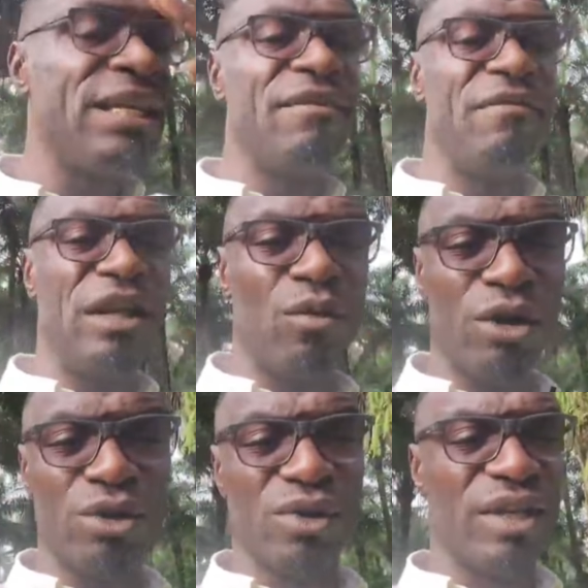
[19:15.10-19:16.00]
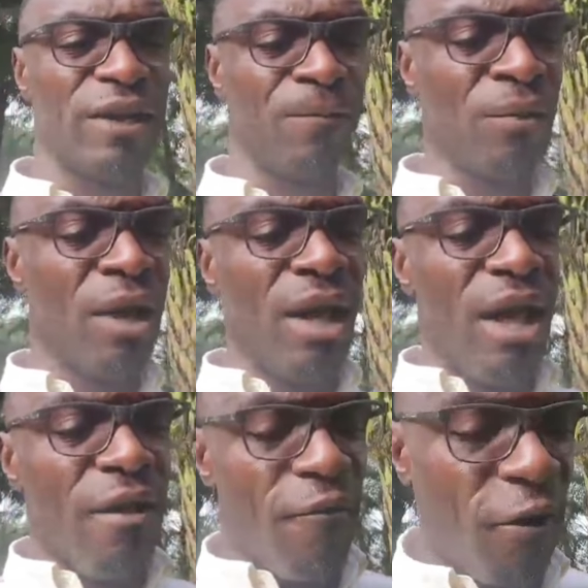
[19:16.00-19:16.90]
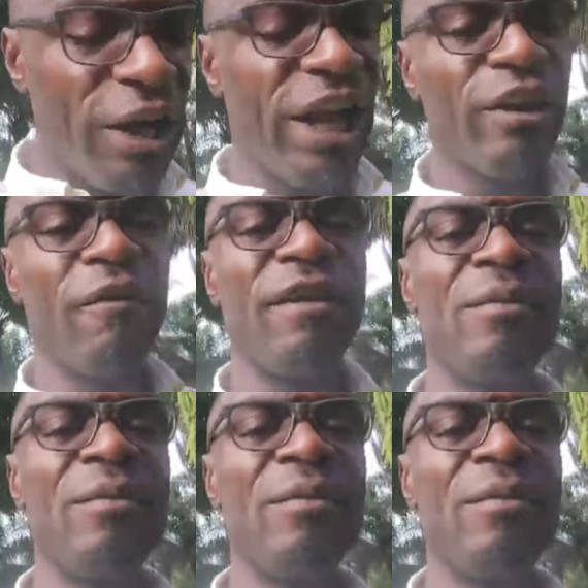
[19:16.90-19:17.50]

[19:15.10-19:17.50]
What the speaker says: in the village wants to see him. Funny enough,